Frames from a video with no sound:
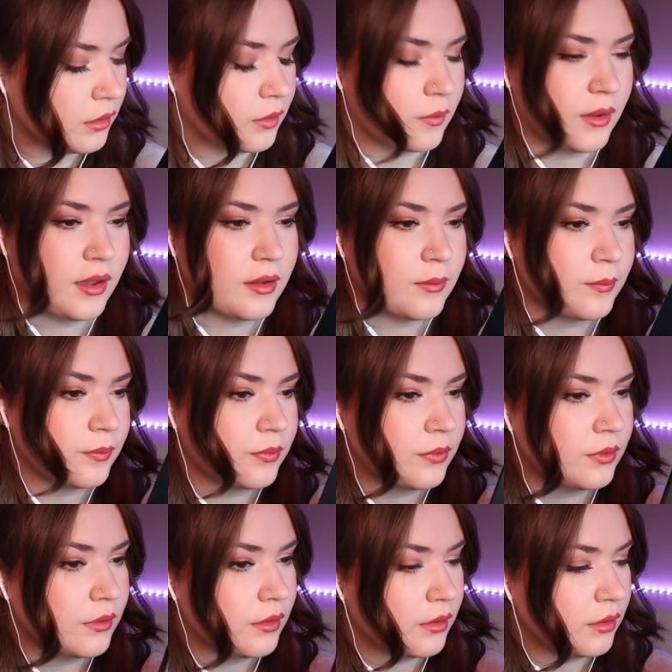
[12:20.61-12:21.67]
Okay,
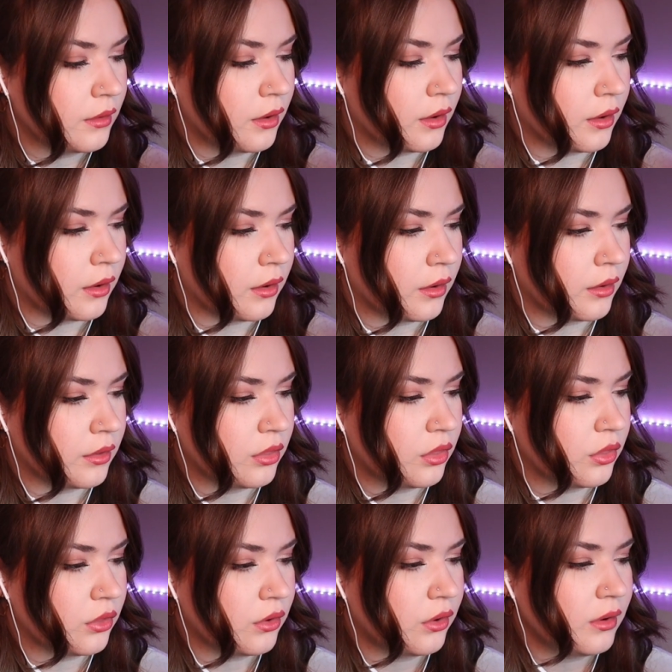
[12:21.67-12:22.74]
our
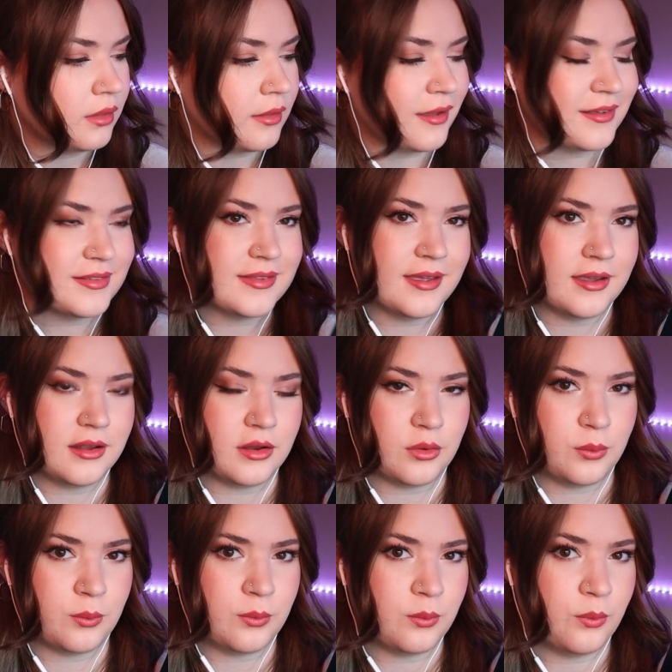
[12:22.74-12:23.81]
third last
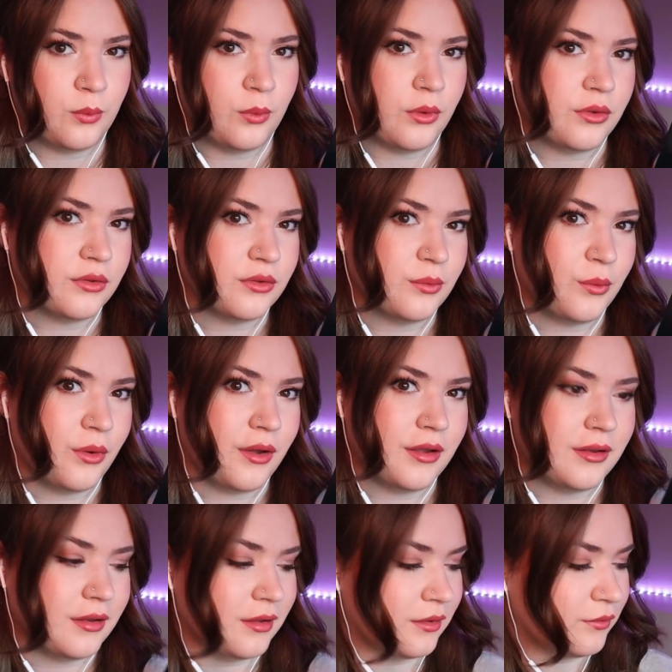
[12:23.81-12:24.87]
item was
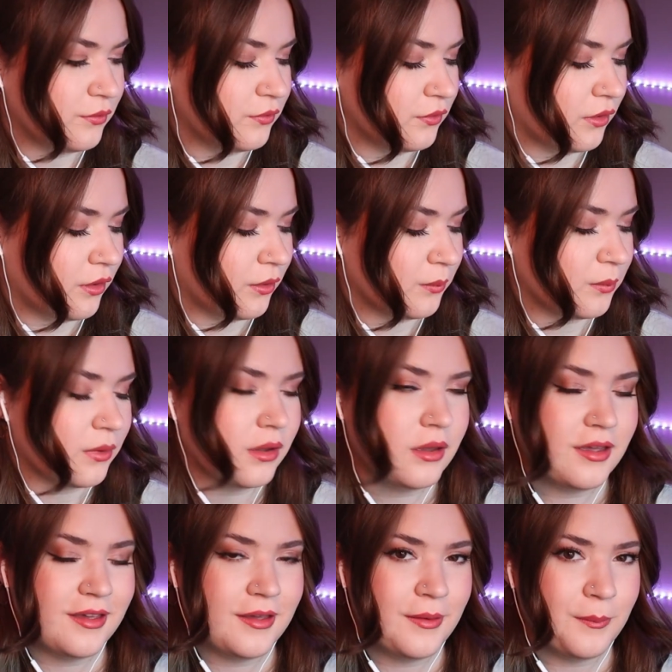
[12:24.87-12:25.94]
one from
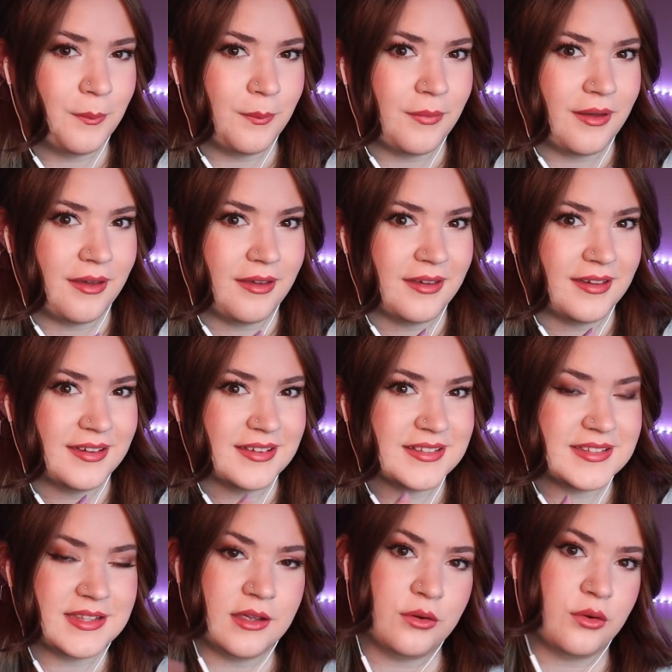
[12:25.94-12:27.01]
my
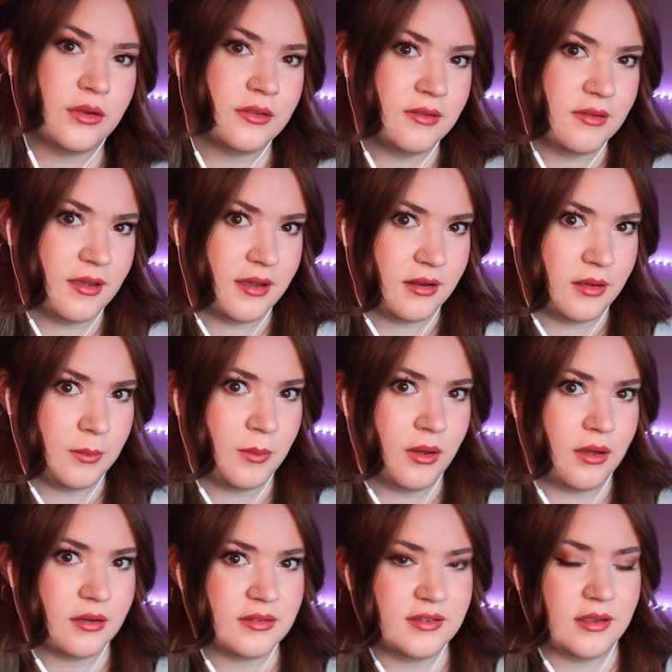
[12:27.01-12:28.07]
Secret Santa
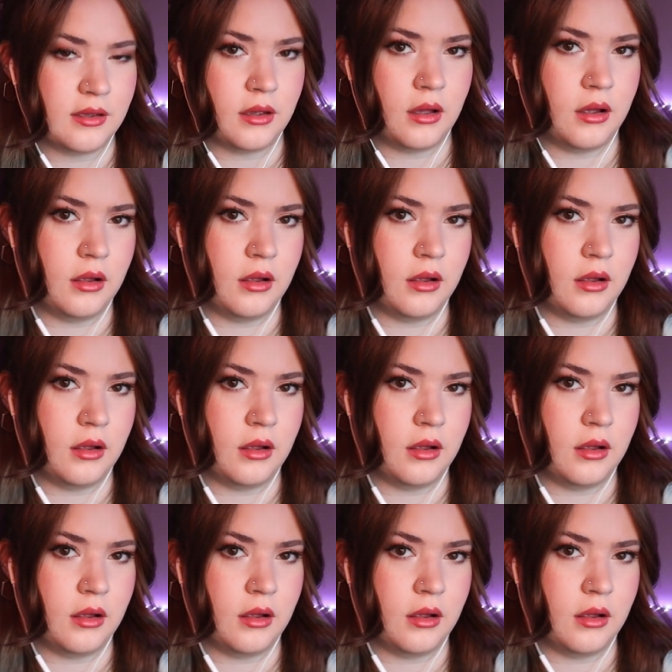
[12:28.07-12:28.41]
unboxing.